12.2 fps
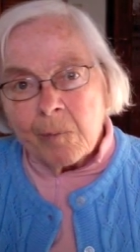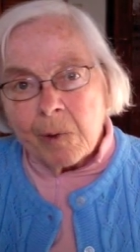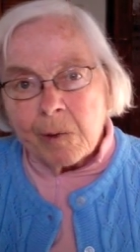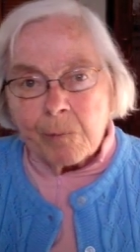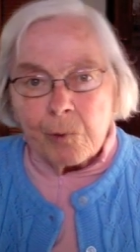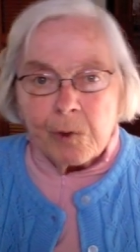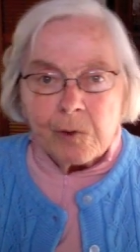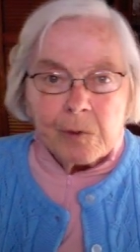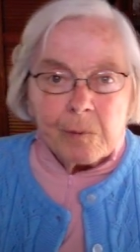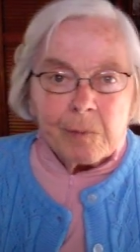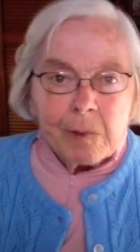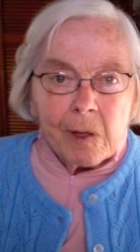But
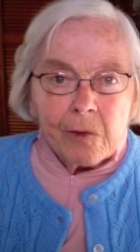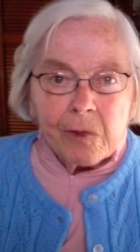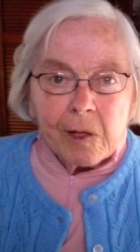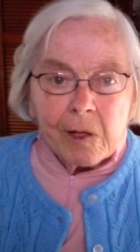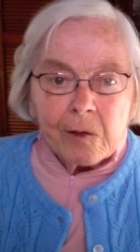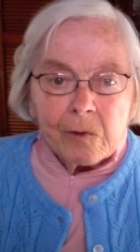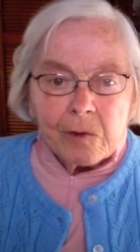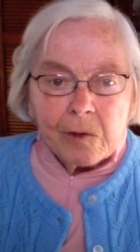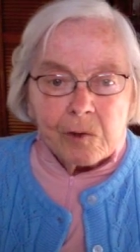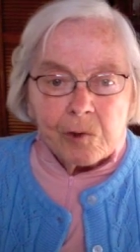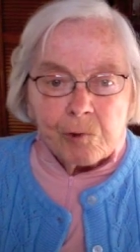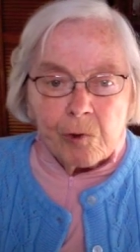Buddhism, I think, is
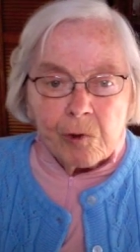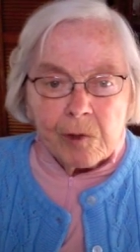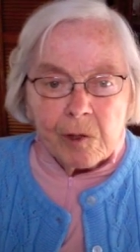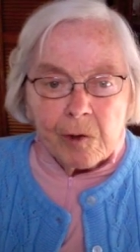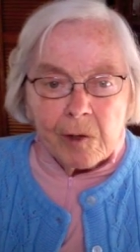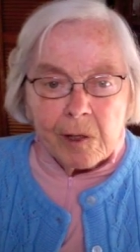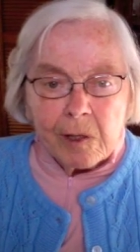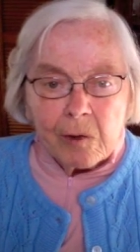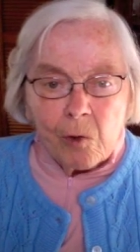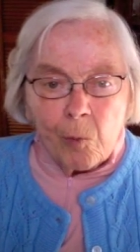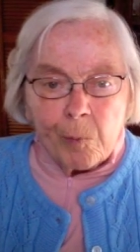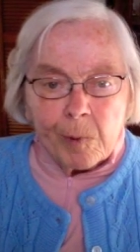
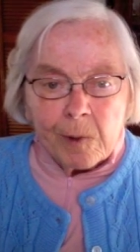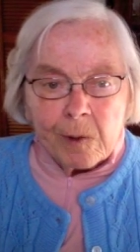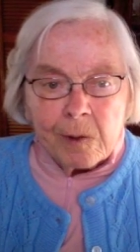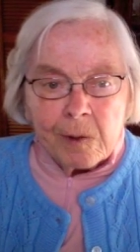extraordinarily open.